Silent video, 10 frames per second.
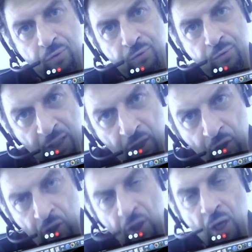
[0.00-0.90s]
to
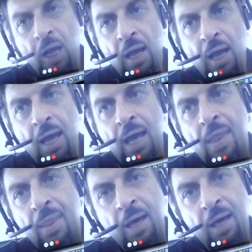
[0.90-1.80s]
finish
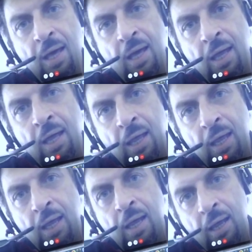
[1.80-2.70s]
and
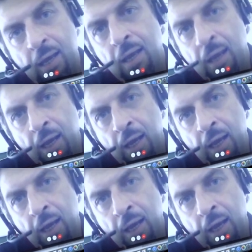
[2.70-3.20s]
uh,